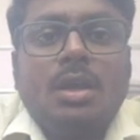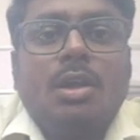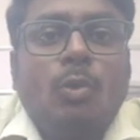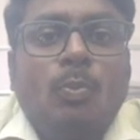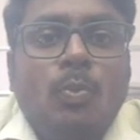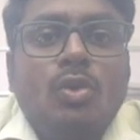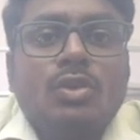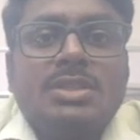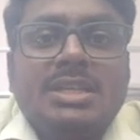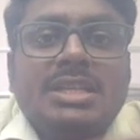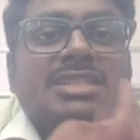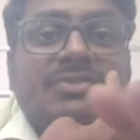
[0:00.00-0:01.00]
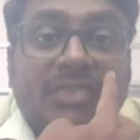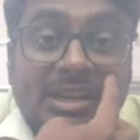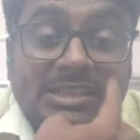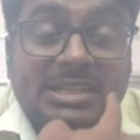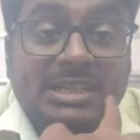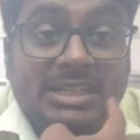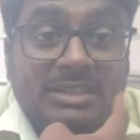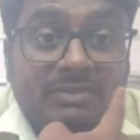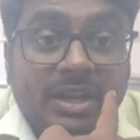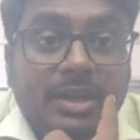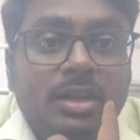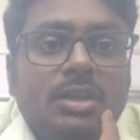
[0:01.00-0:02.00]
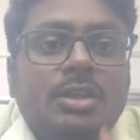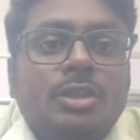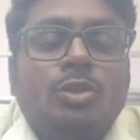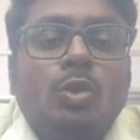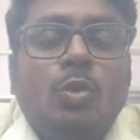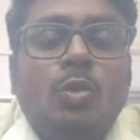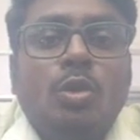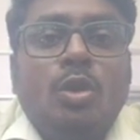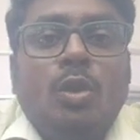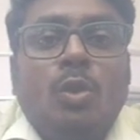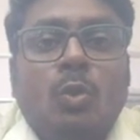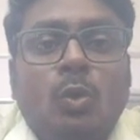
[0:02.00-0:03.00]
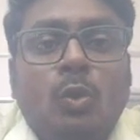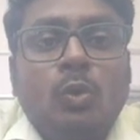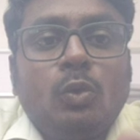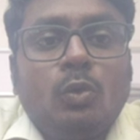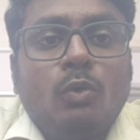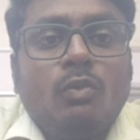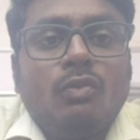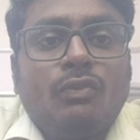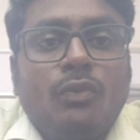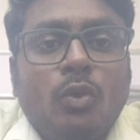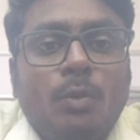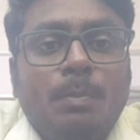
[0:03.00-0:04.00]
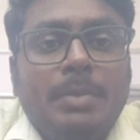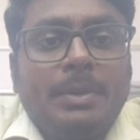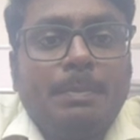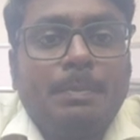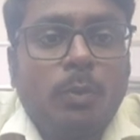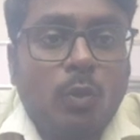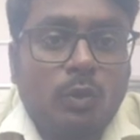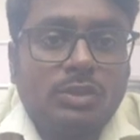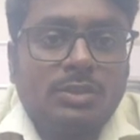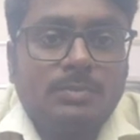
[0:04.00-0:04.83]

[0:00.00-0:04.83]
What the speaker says: Port C is further divided into 2 4-bit ports,